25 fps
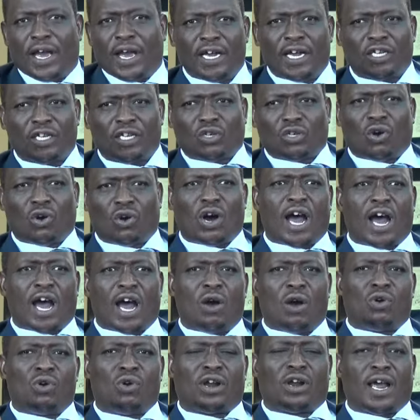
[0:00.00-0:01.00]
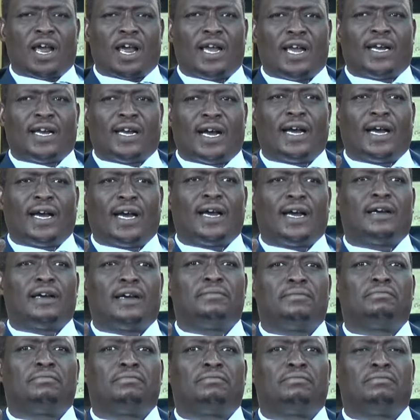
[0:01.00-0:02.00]
So I would like
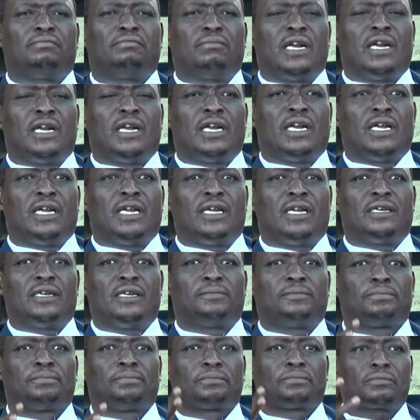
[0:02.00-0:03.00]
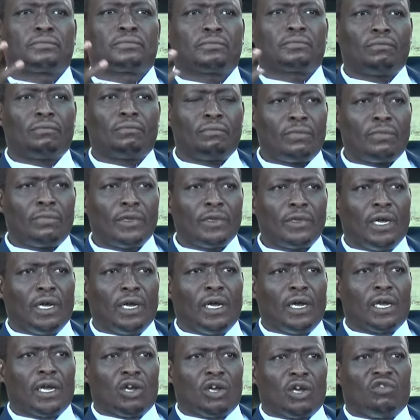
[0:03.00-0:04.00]
many
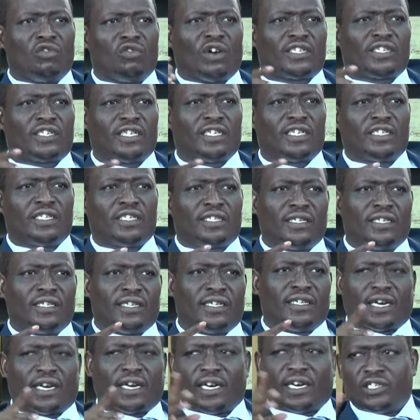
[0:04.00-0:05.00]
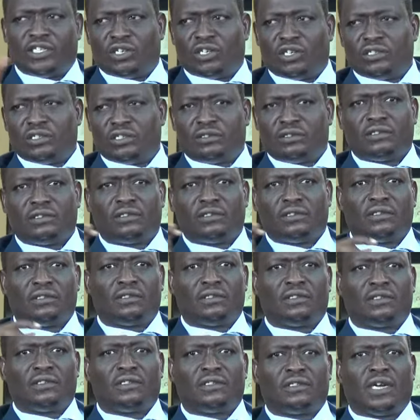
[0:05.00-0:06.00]
universities in the region
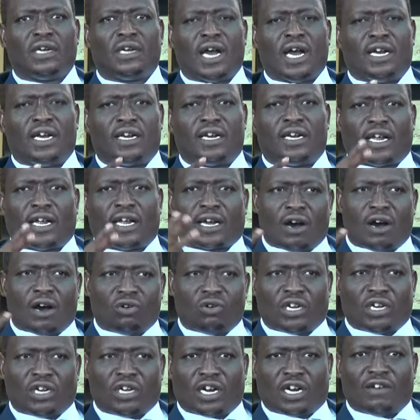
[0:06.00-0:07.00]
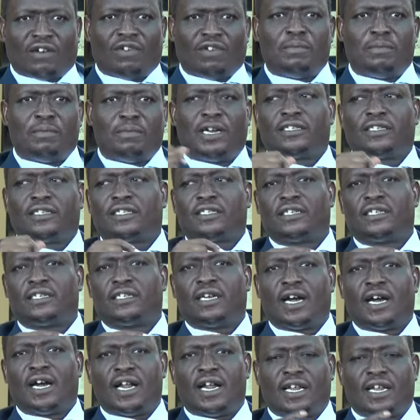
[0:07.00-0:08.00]
and the county governments
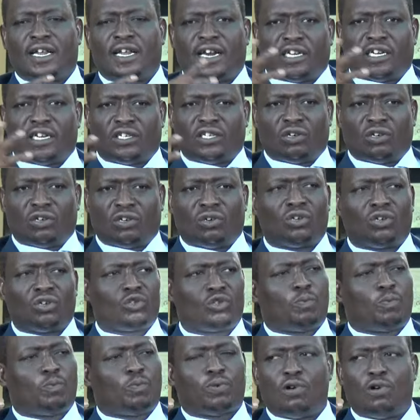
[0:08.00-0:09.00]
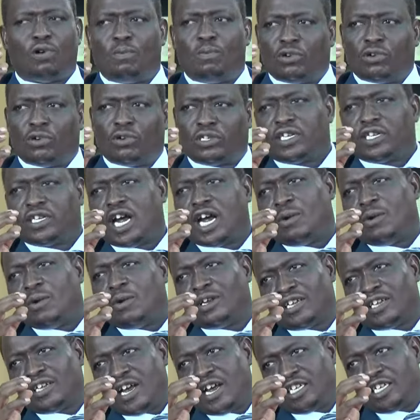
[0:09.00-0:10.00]
and the national to promote our
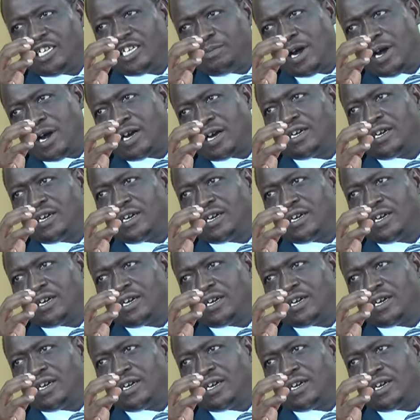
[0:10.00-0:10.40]
science park.